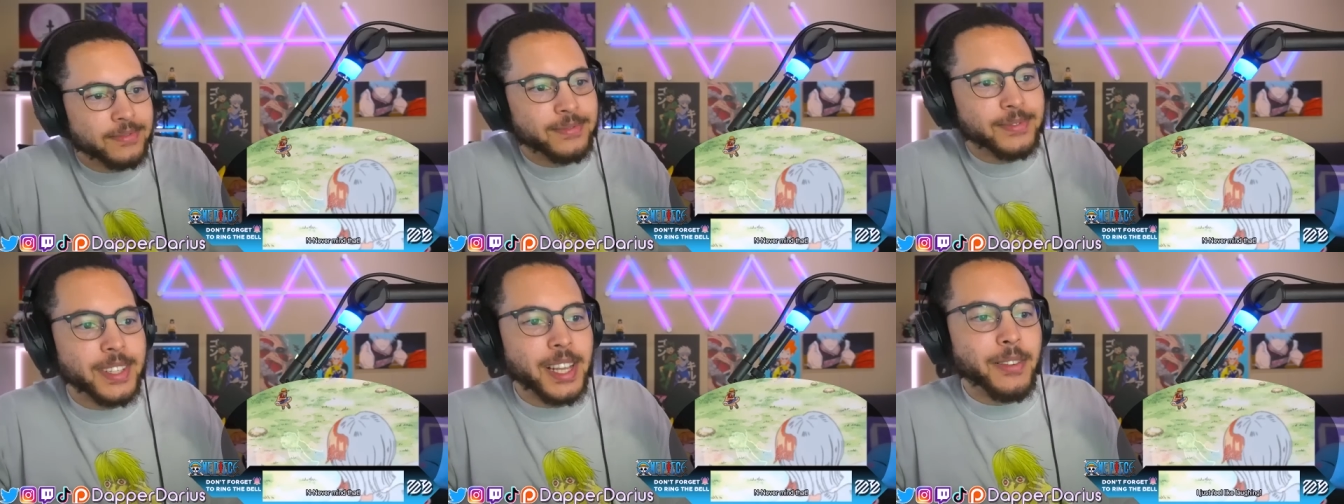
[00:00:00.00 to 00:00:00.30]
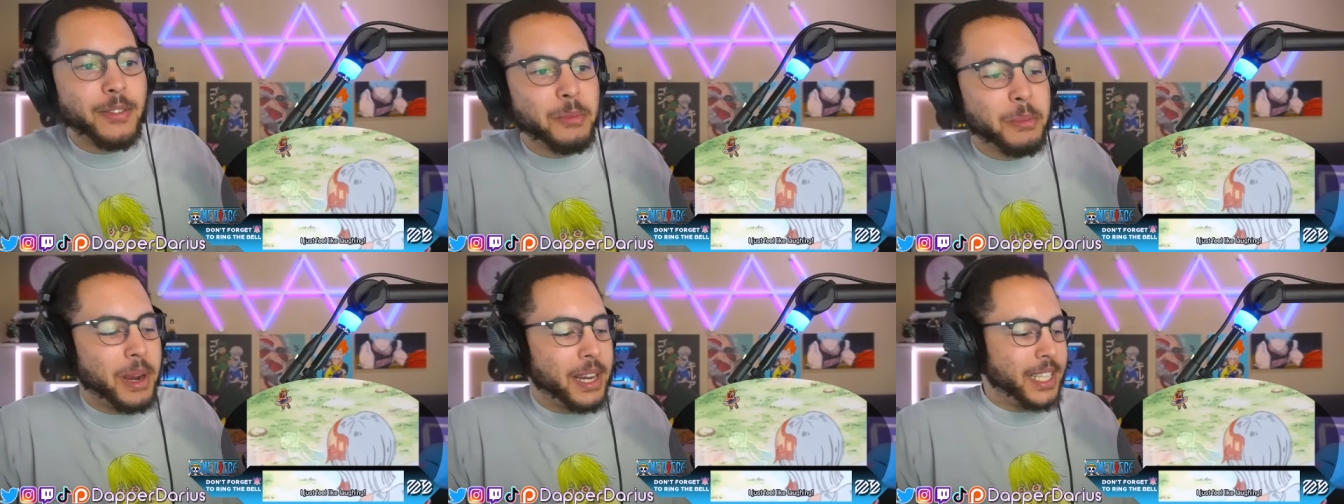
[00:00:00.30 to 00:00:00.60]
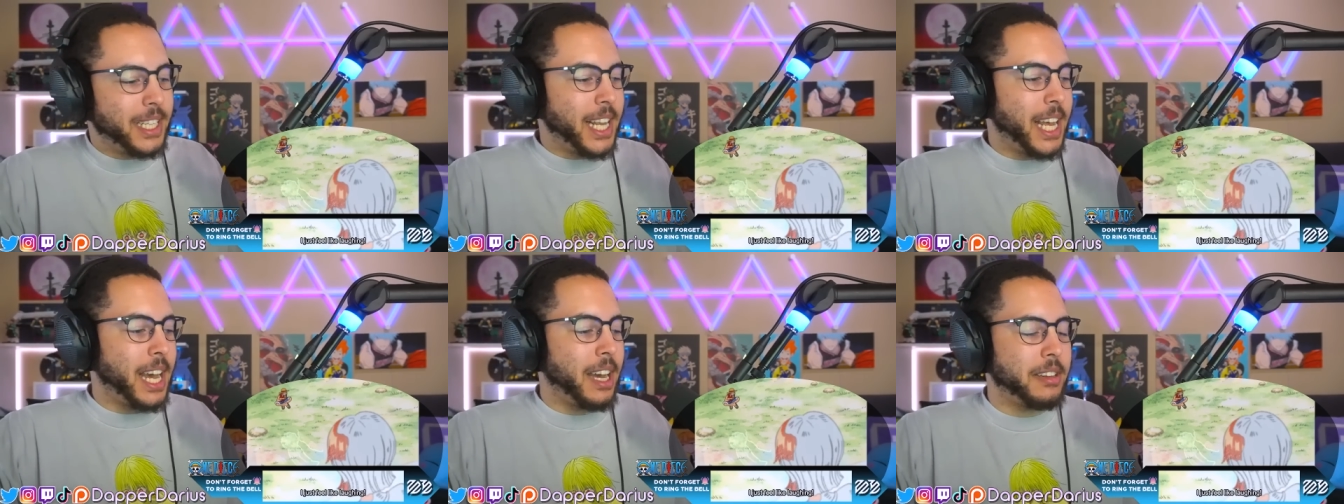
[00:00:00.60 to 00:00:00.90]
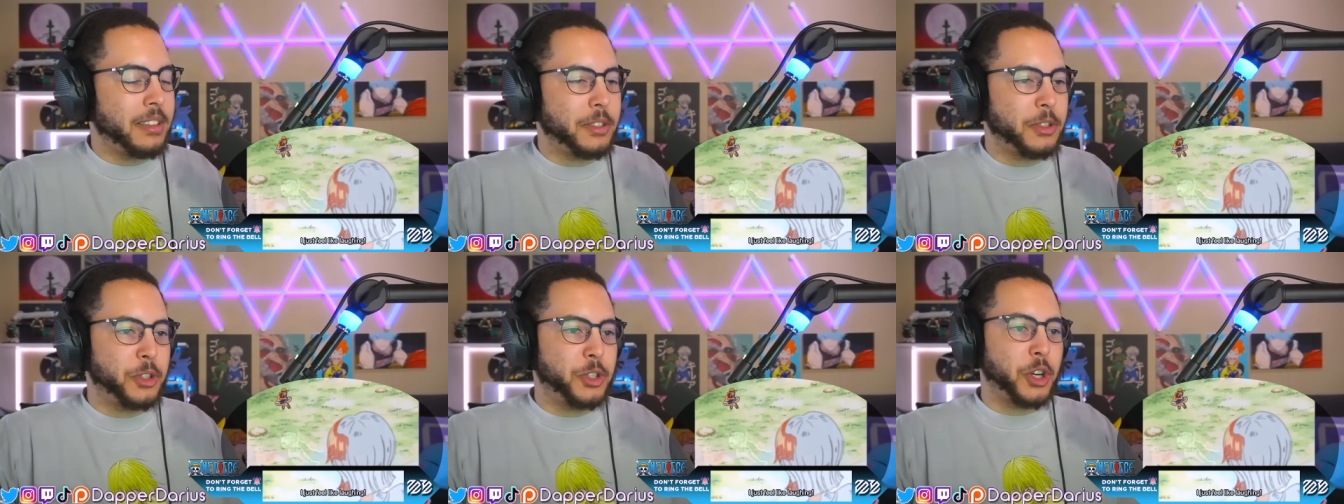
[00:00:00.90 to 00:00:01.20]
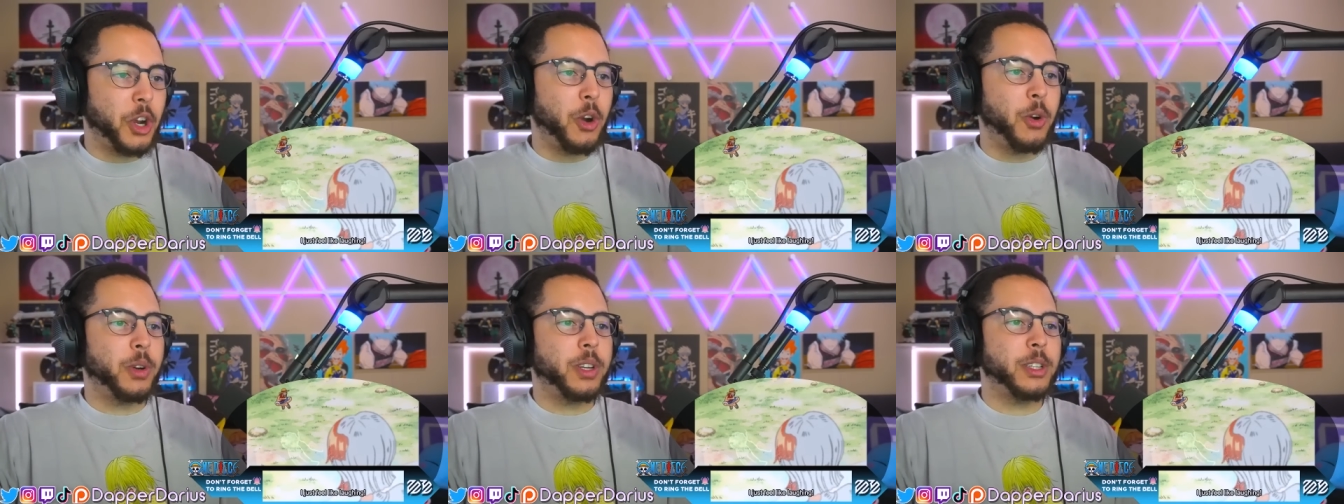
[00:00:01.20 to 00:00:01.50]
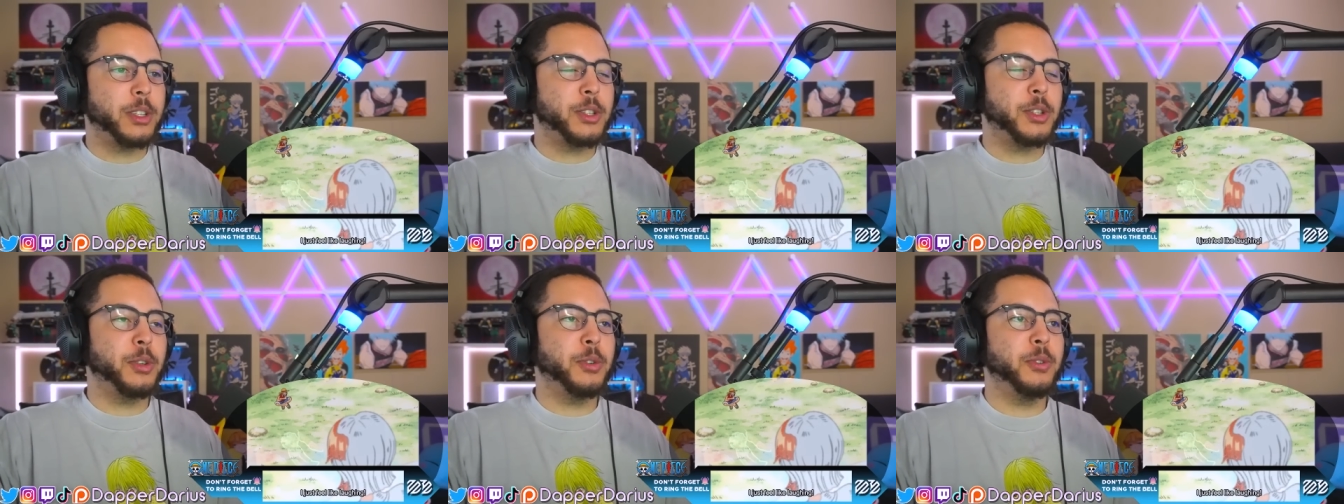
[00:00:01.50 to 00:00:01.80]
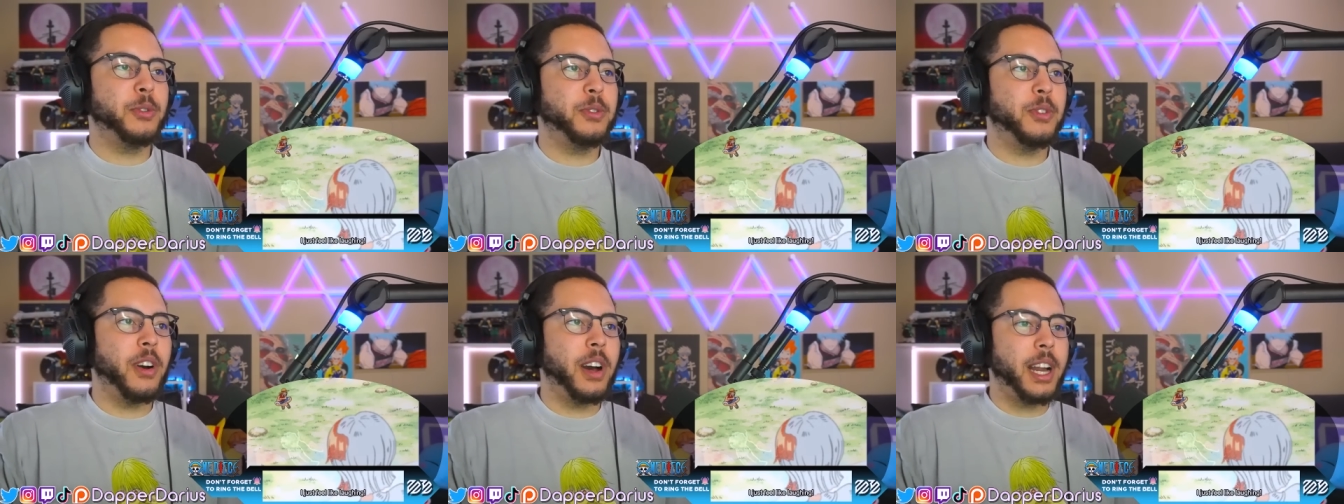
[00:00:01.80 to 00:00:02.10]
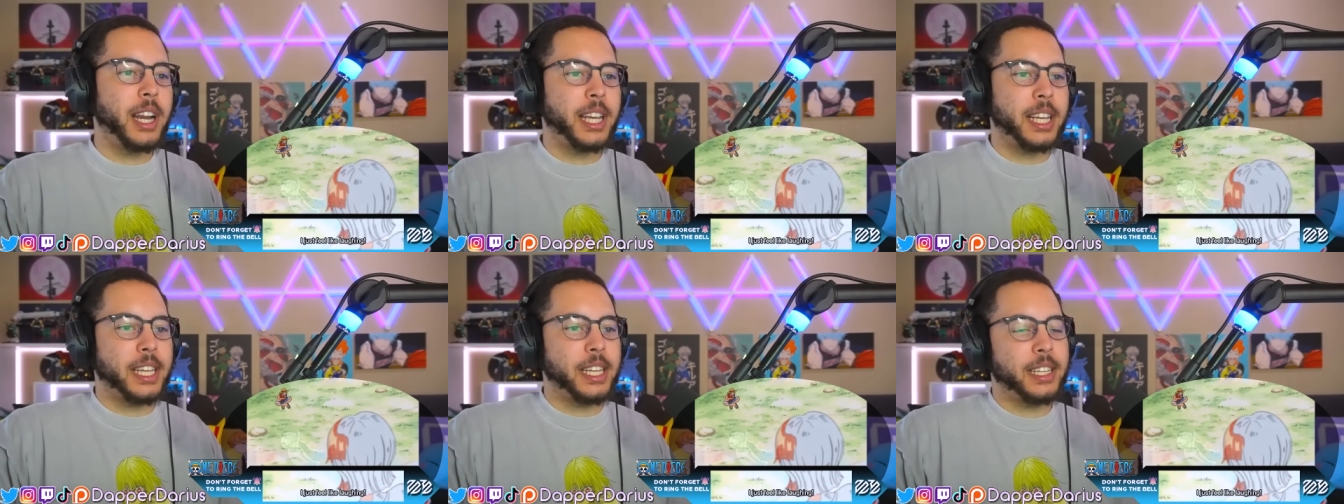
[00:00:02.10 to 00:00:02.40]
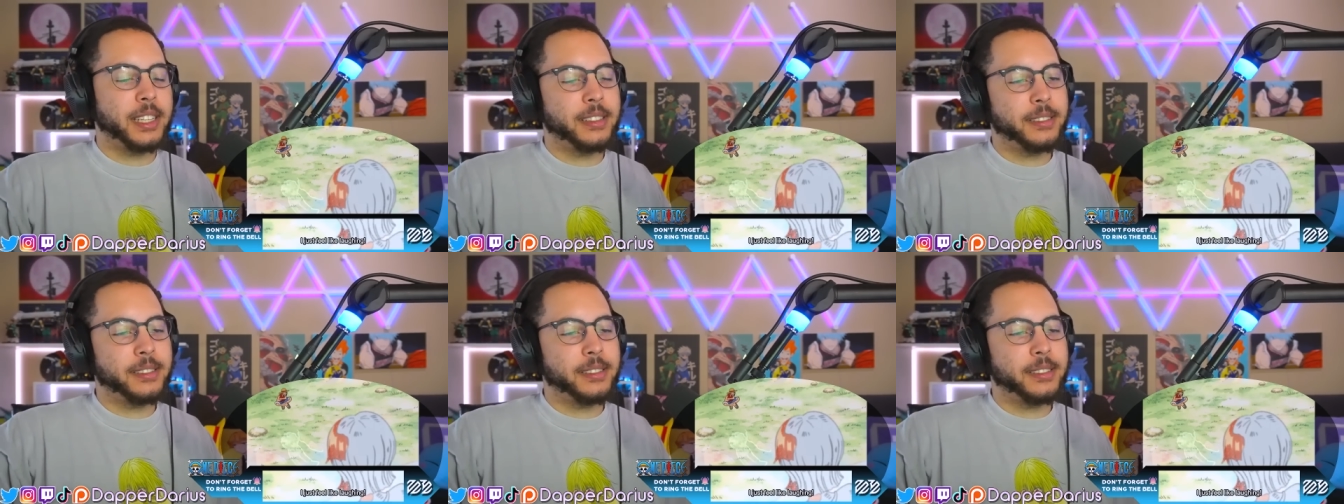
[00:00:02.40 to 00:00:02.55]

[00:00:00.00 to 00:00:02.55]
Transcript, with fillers: Never mind that. This joke is too funny.